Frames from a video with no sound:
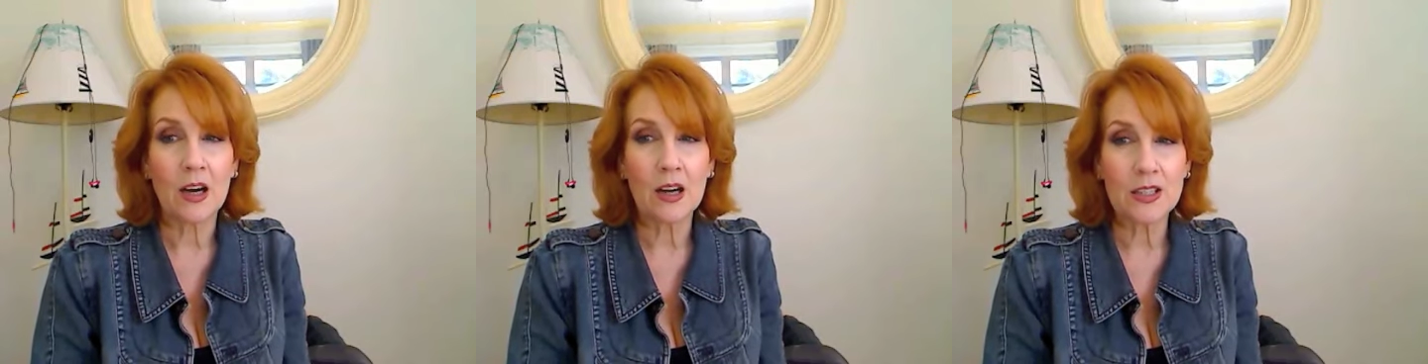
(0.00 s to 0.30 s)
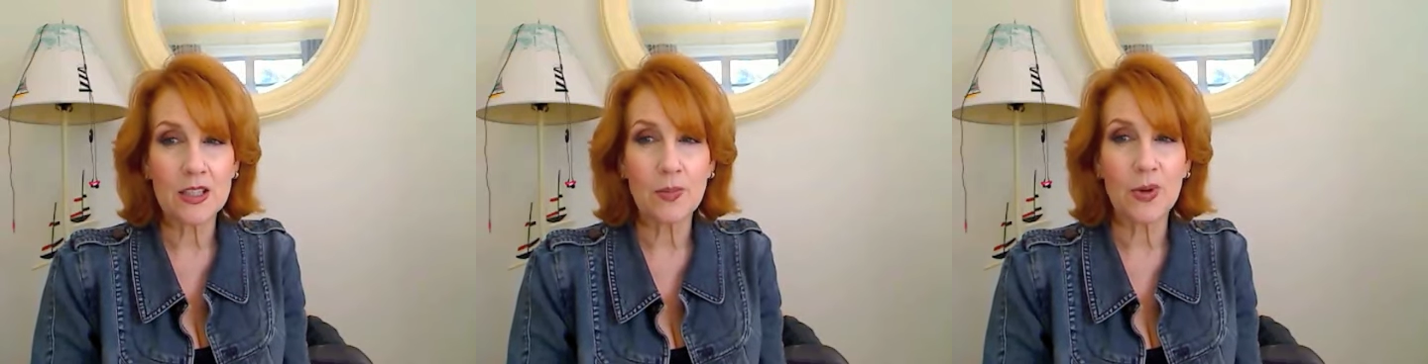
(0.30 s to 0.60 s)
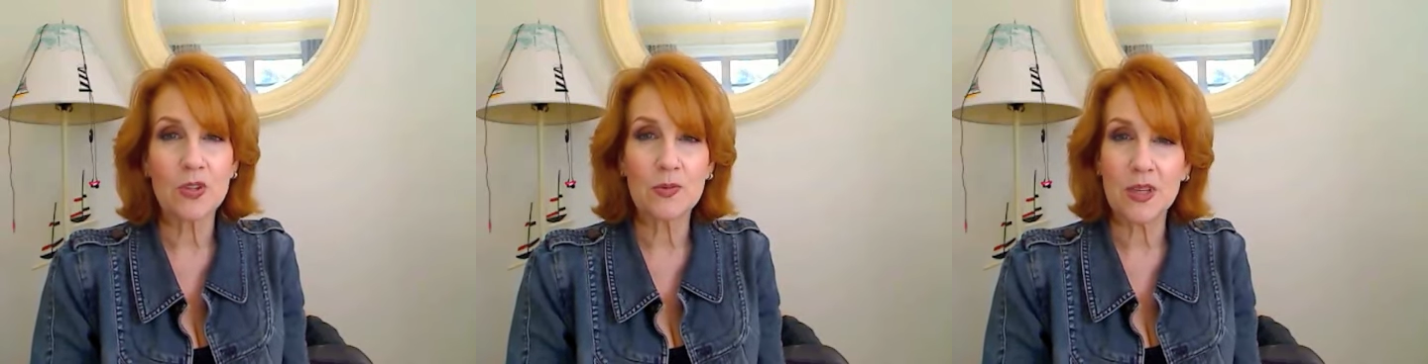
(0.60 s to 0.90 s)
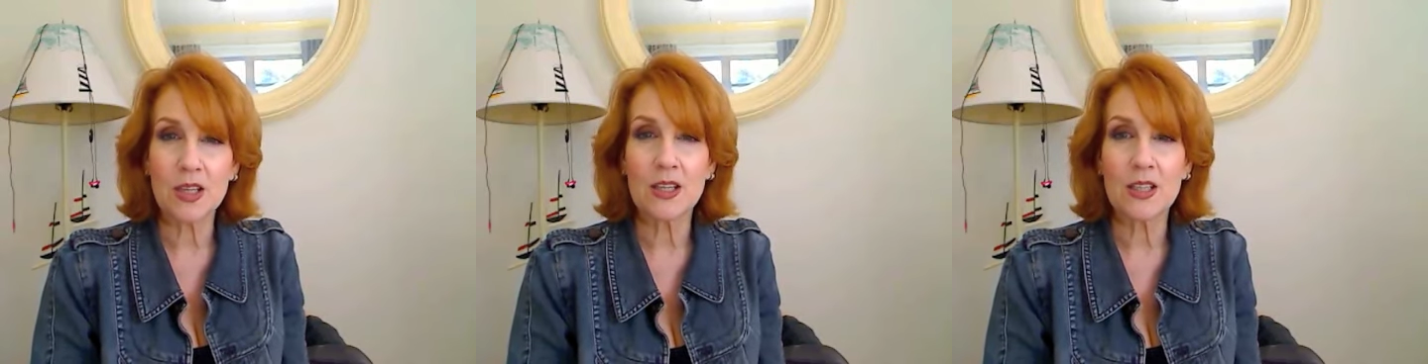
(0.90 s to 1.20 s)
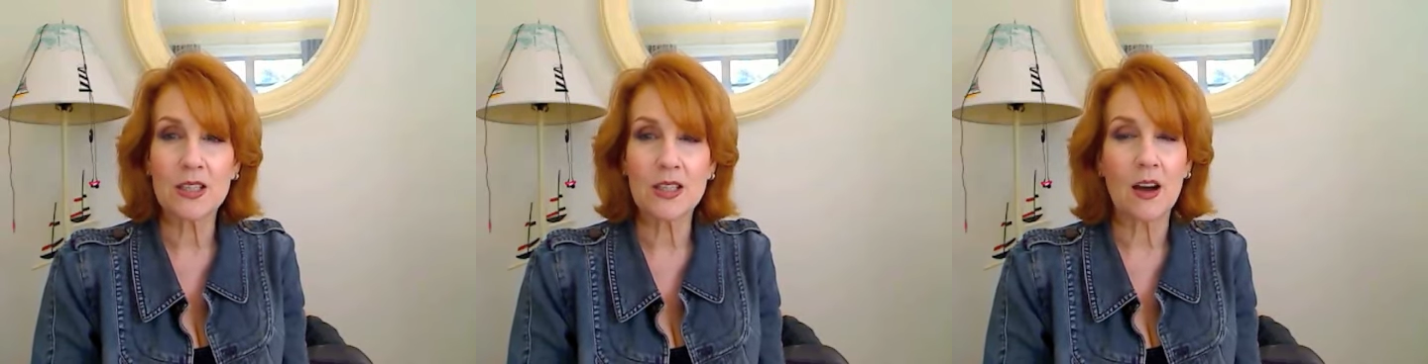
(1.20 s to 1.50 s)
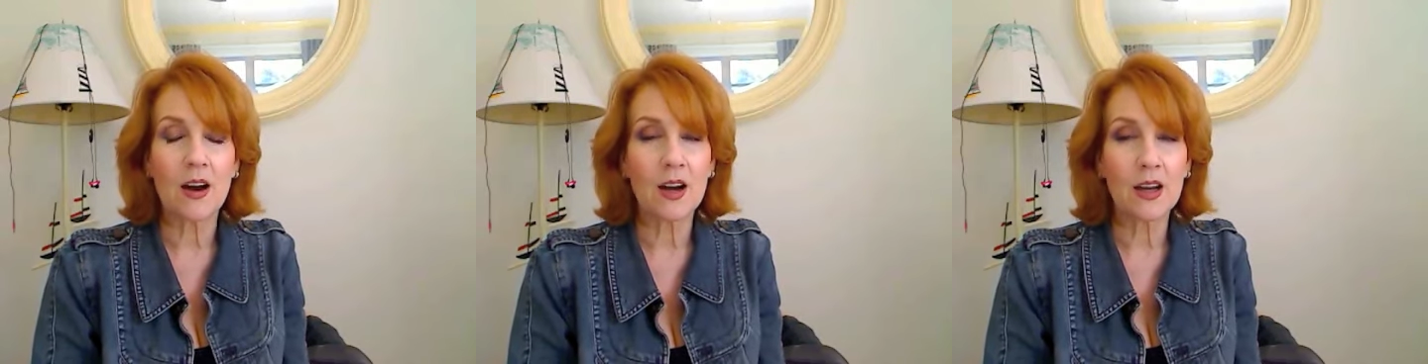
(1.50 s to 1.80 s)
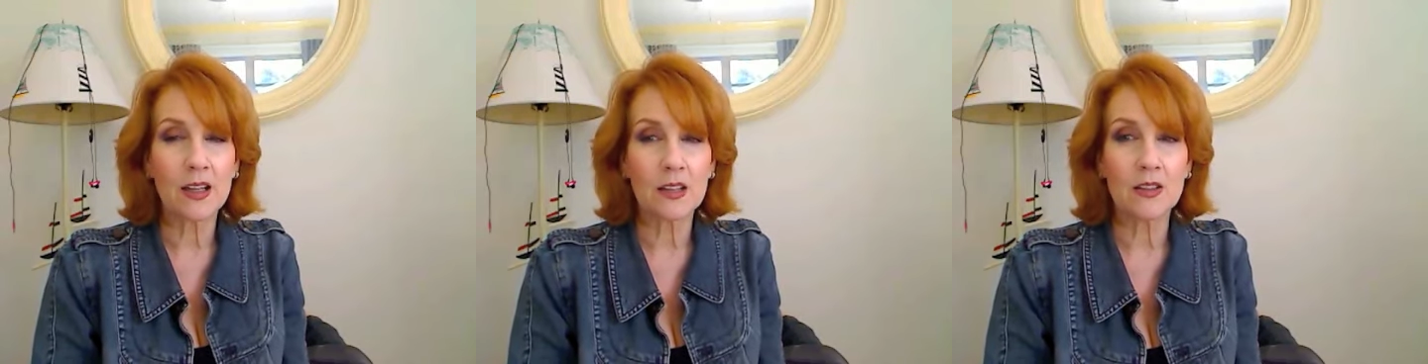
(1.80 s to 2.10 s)
I suppose because
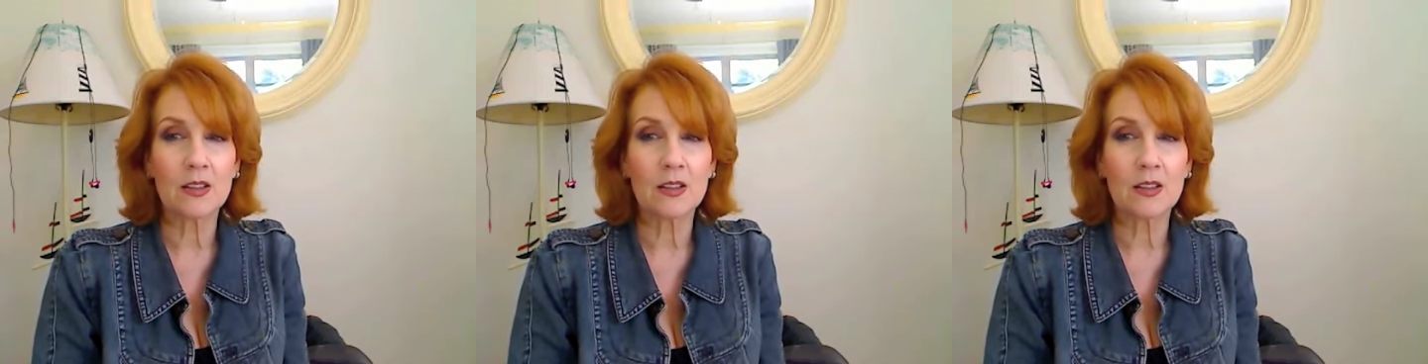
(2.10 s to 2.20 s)
I